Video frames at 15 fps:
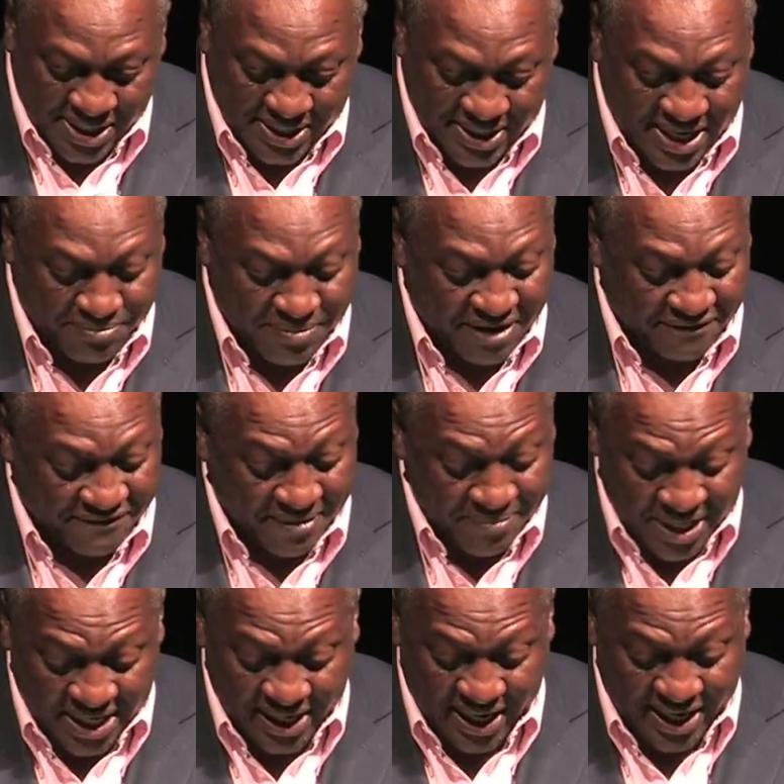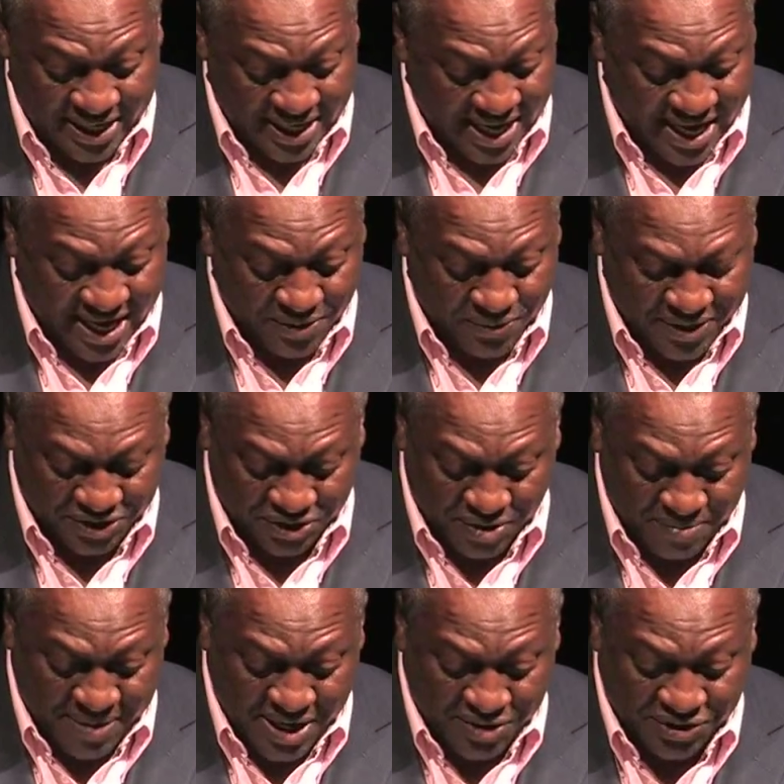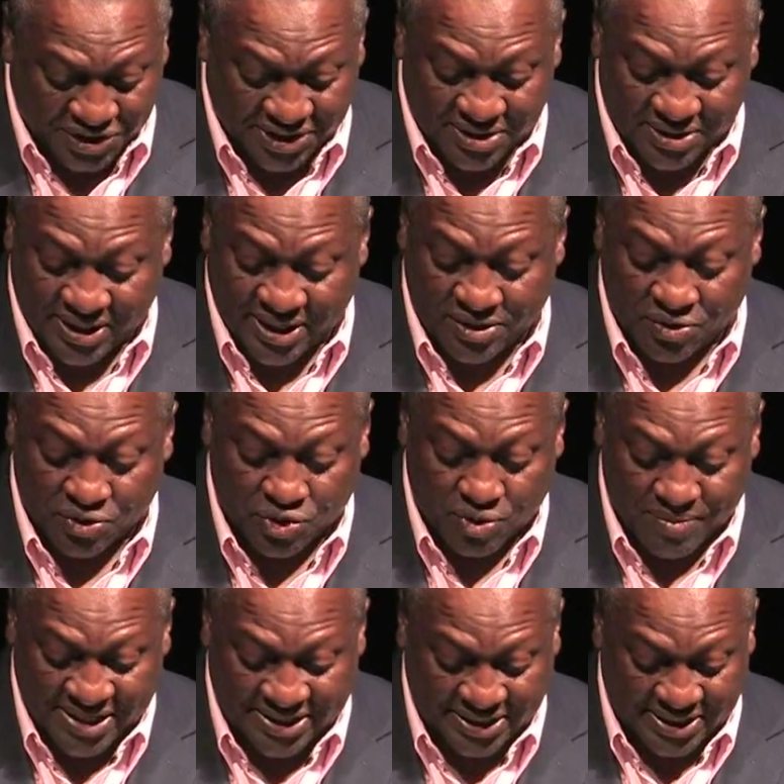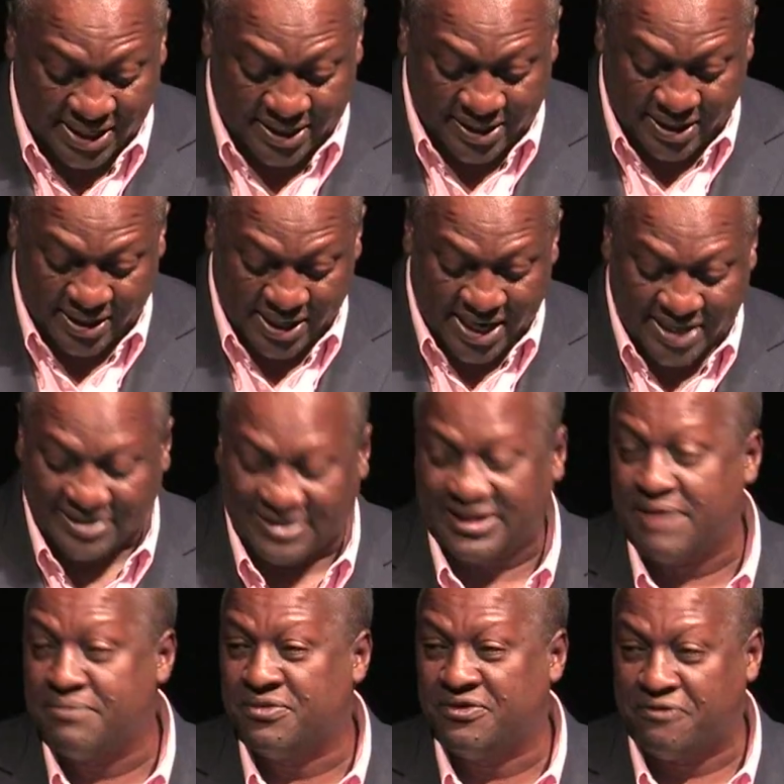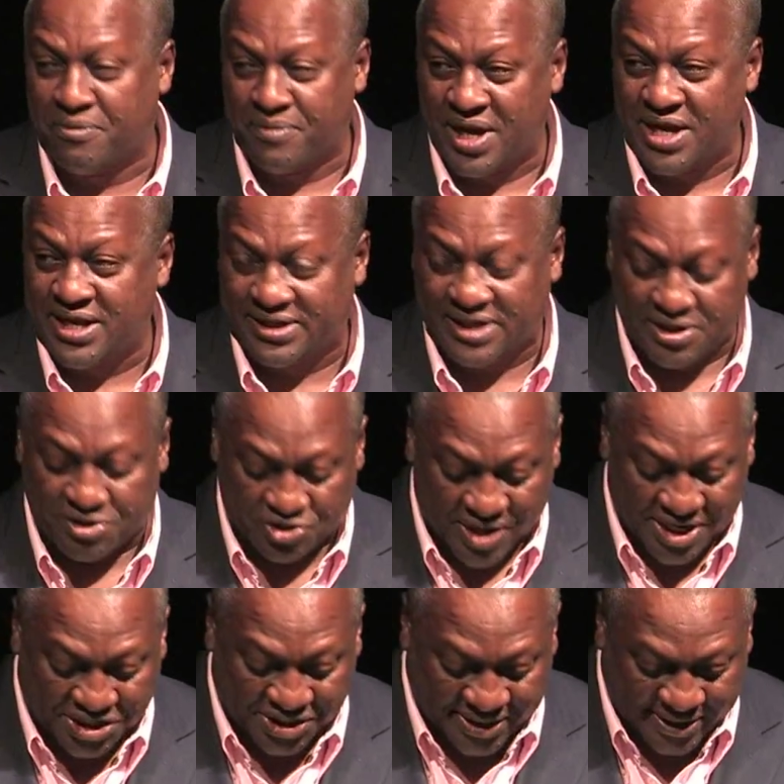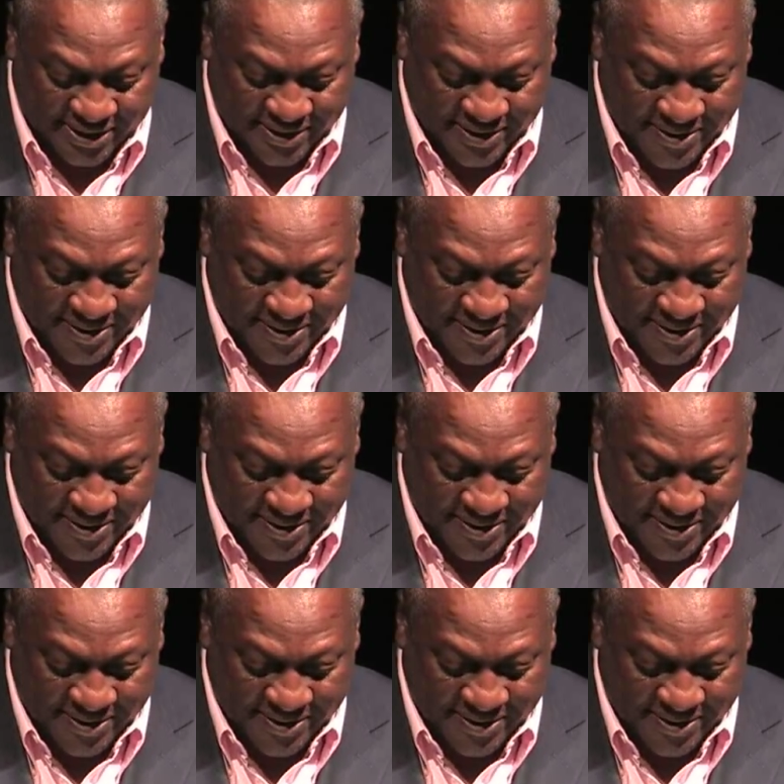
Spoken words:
that my family and I were somehow shielded automatically, exempt from anything tragic.